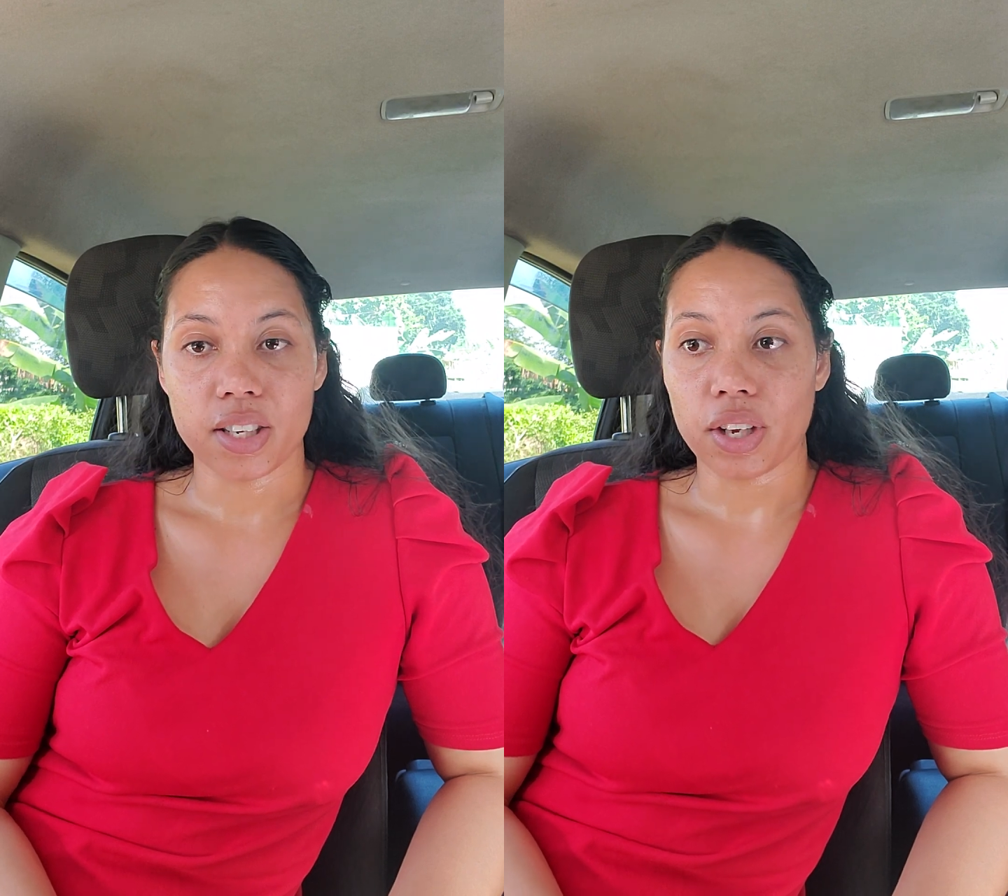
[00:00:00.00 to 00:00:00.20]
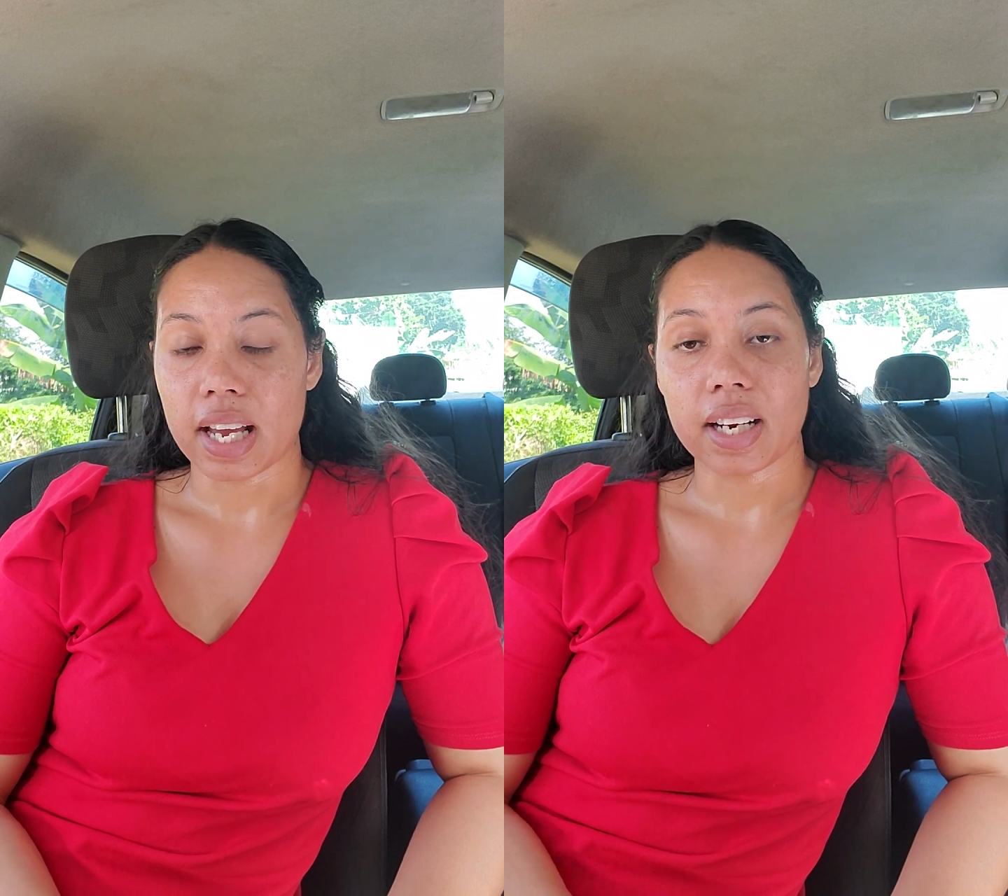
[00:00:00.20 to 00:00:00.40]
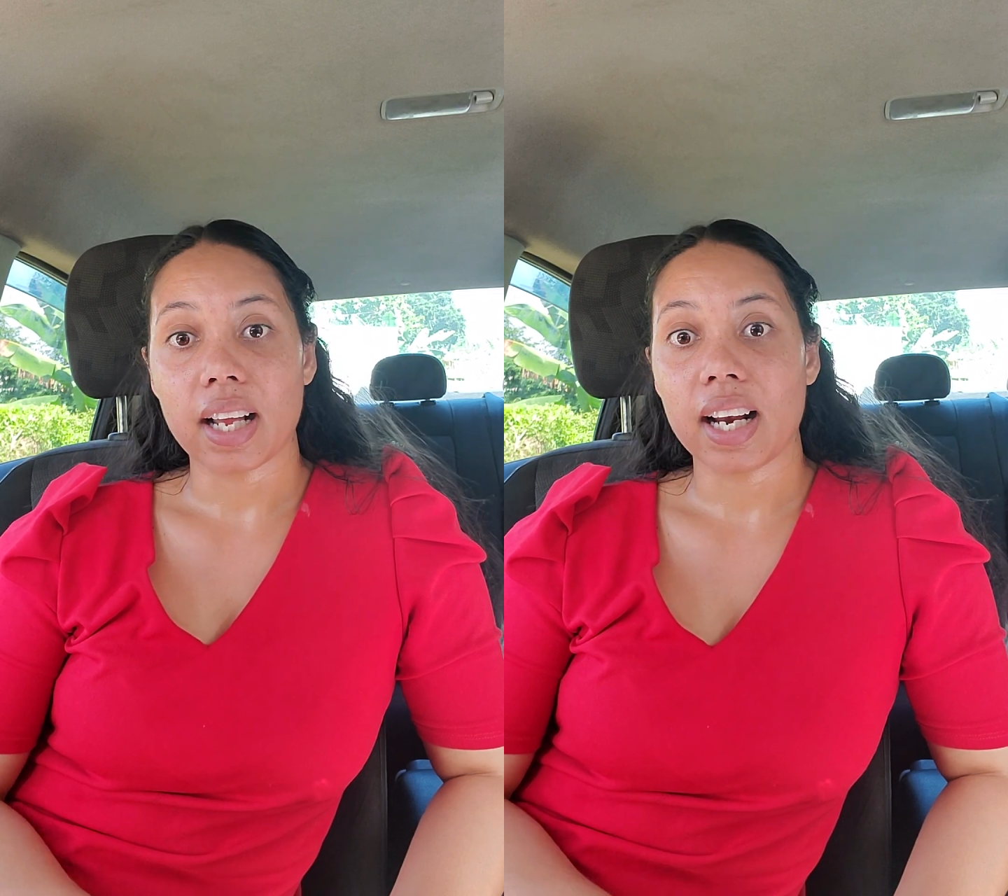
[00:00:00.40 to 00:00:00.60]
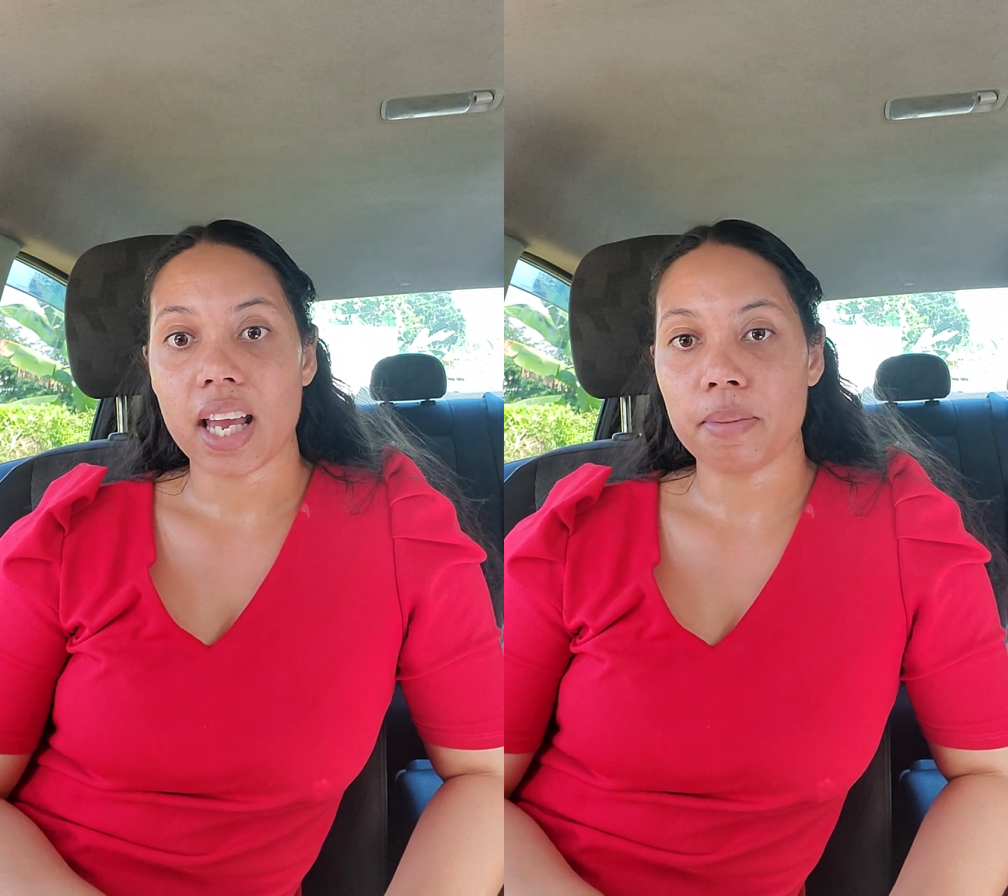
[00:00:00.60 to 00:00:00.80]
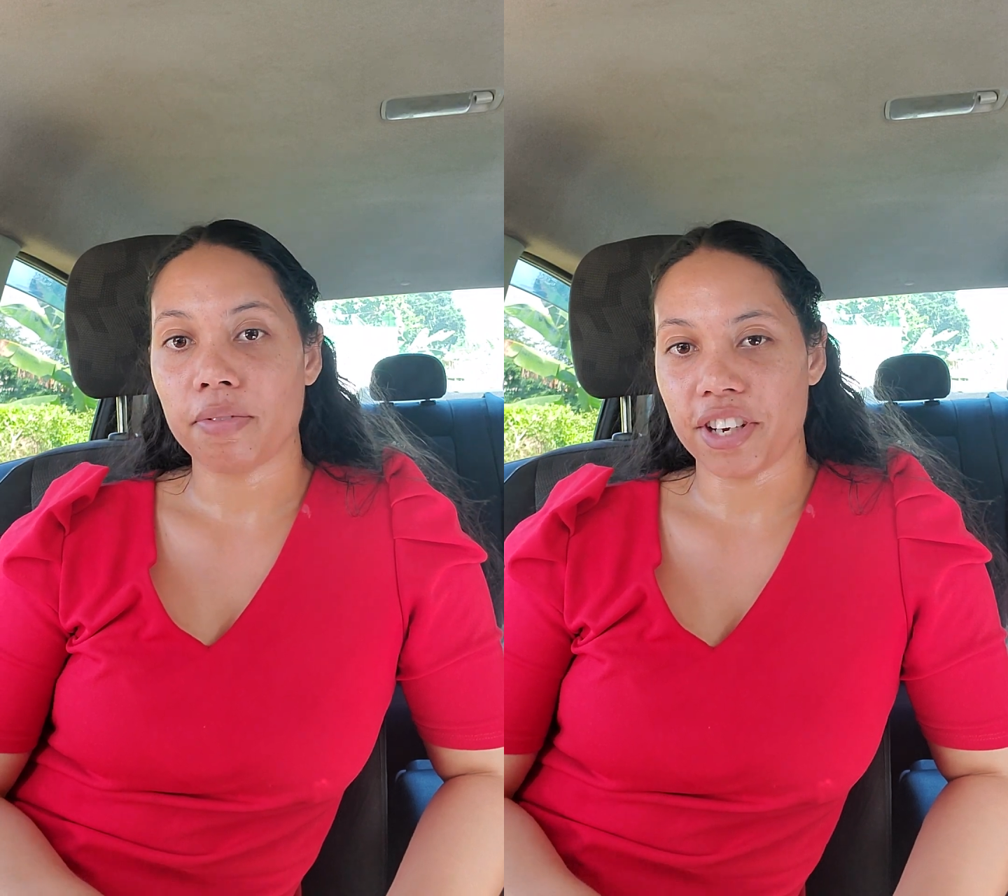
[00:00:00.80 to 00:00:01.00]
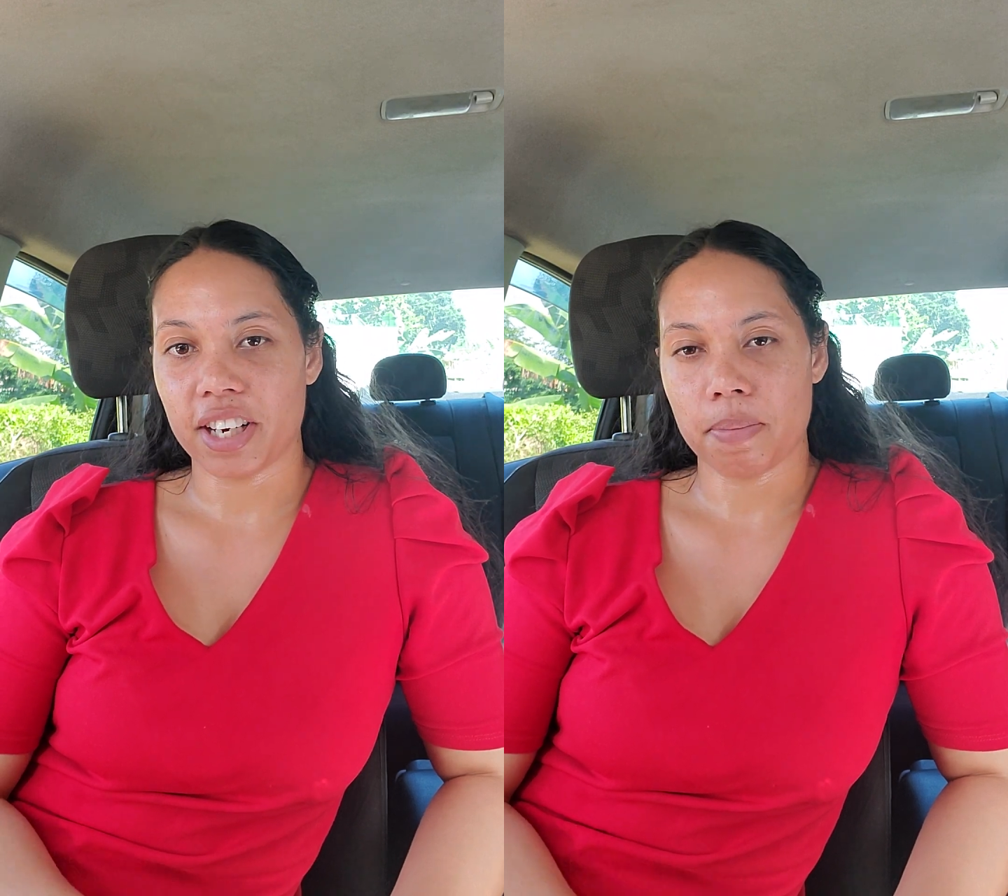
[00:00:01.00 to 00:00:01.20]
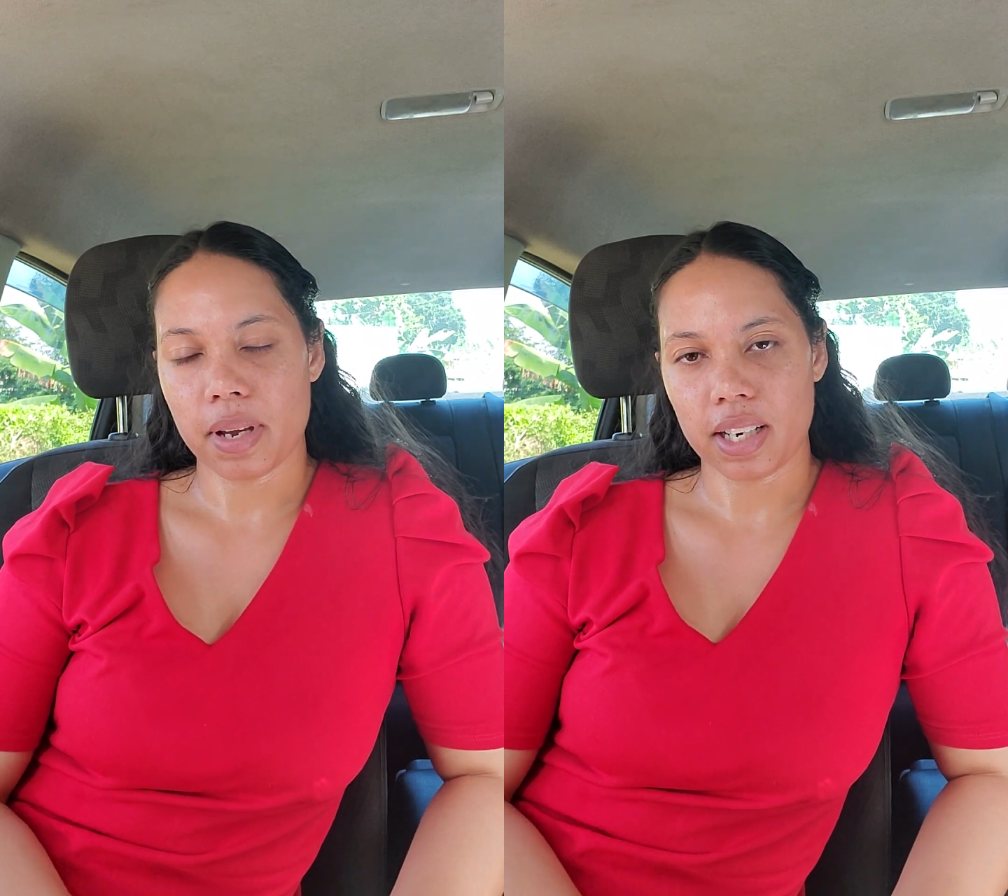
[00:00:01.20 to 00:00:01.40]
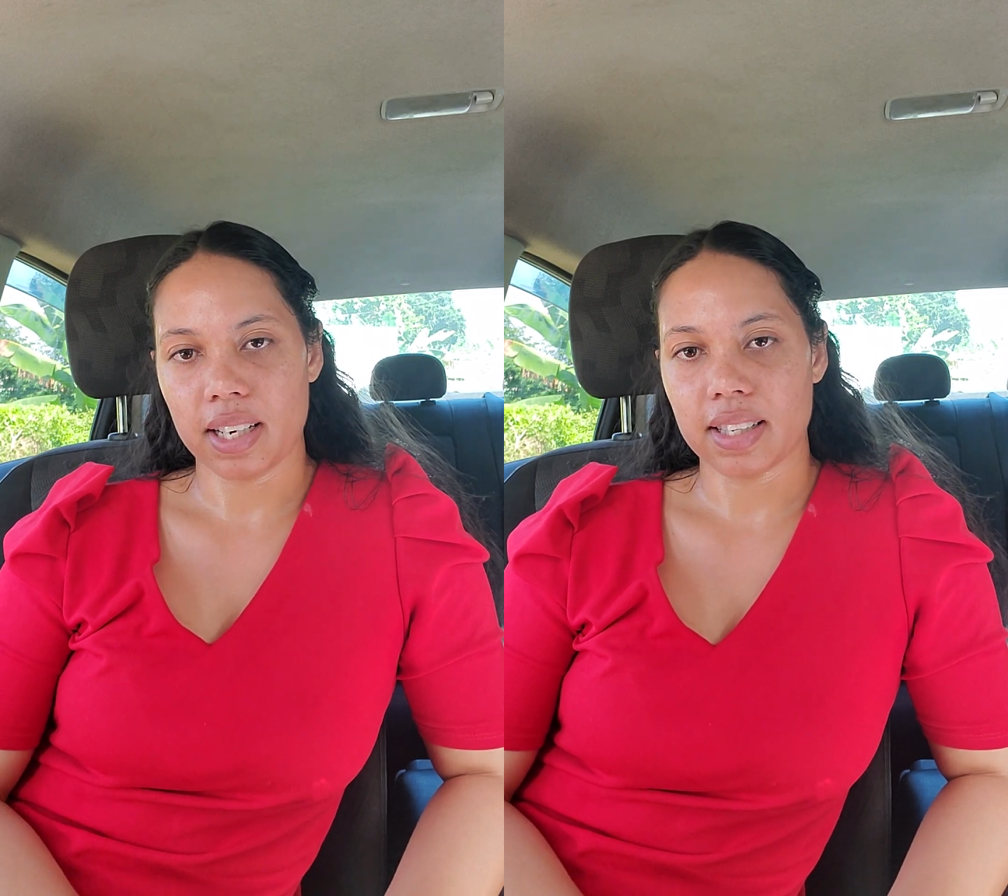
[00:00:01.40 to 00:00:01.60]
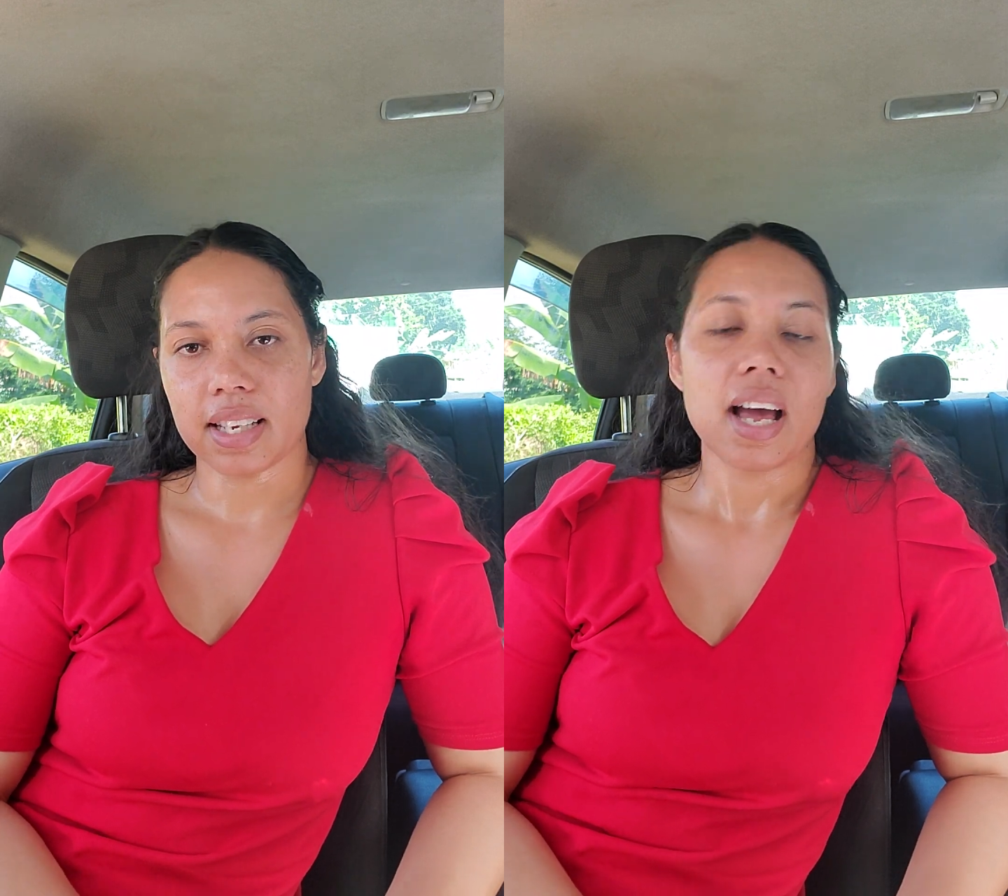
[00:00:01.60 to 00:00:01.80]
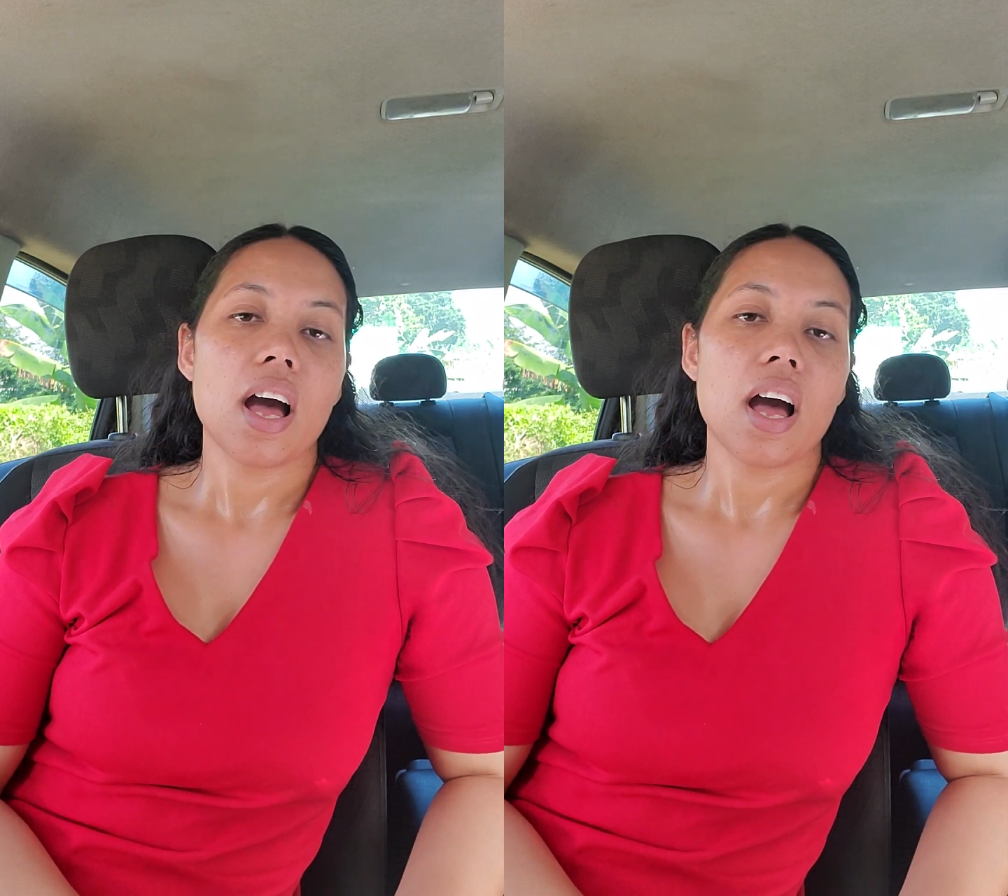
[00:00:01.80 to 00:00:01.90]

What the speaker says: You can claim for your dependents,